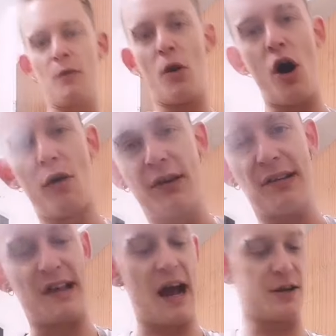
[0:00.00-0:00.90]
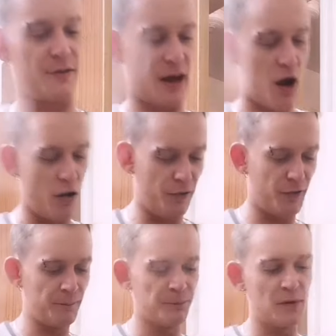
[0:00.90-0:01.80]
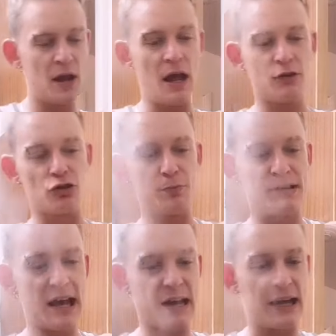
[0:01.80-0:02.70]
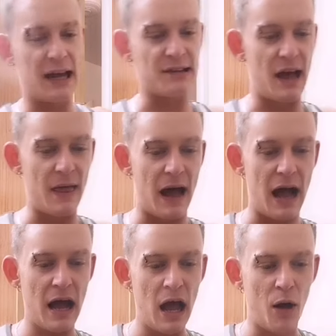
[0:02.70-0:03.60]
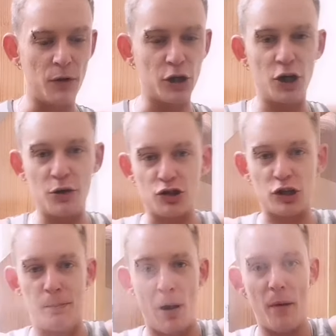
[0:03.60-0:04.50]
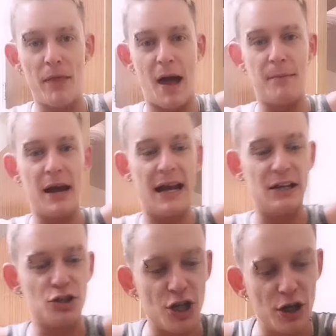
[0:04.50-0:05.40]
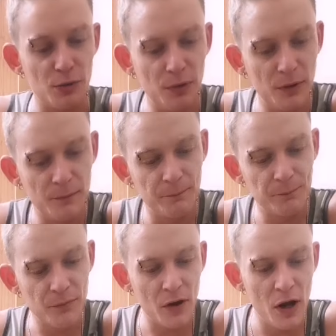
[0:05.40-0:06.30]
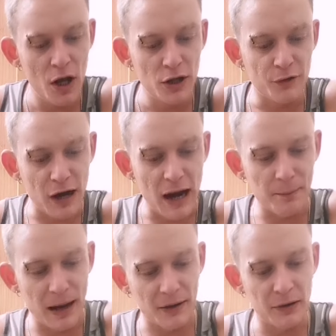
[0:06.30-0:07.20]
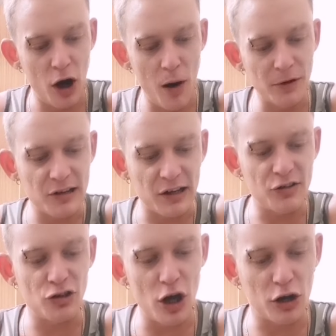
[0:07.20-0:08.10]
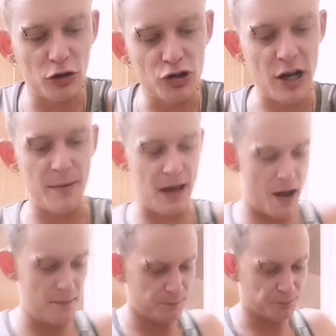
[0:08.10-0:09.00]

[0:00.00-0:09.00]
drain the watery side of it off. Just potato cakes like that. What you're going to do is you're going to pop them into your frying pan. Almost like a circle